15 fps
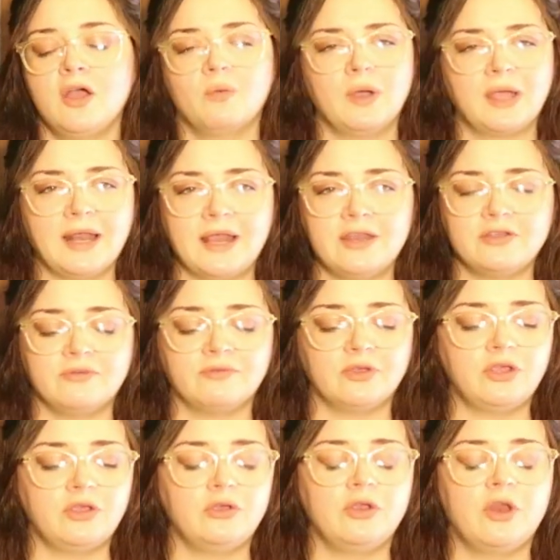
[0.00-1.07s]
What can I do for
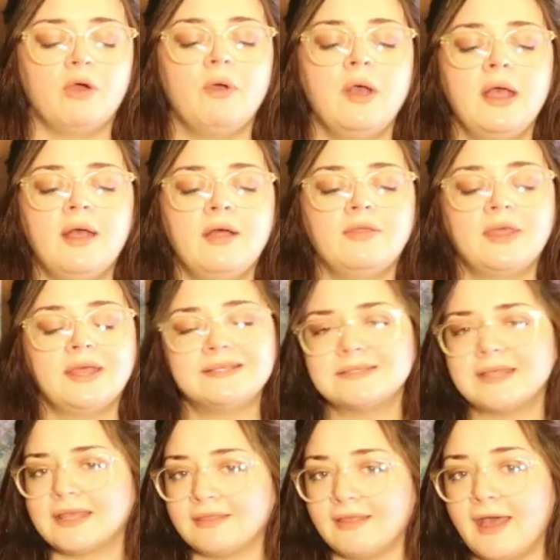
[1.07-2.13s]
you? You know, things
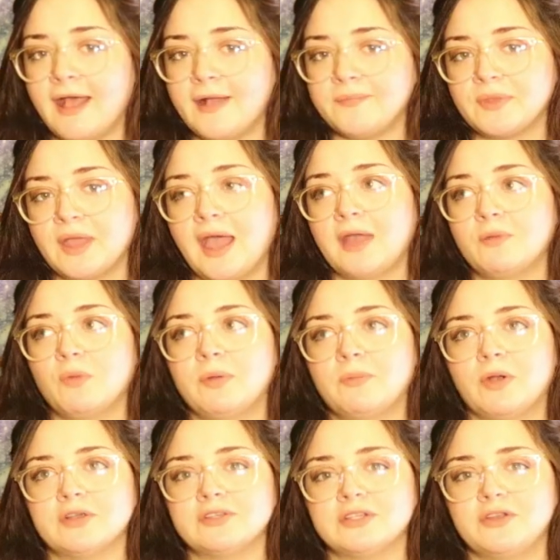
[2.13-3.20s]
like that. I had one
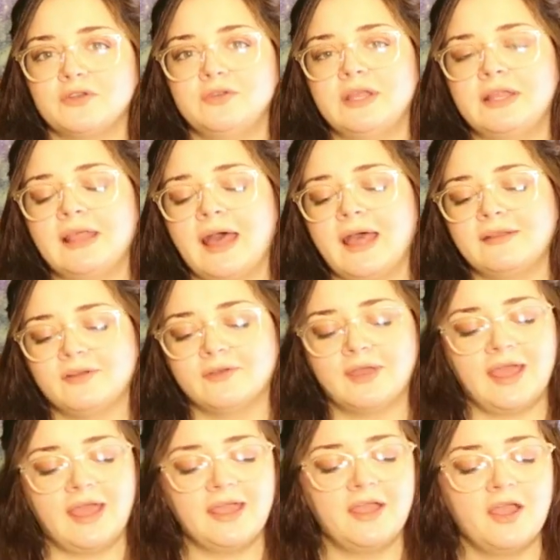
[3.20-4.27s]
person who did that,
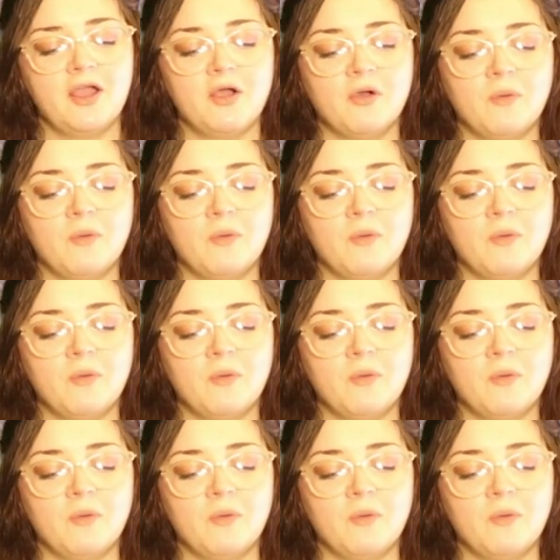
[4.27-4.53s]
okay?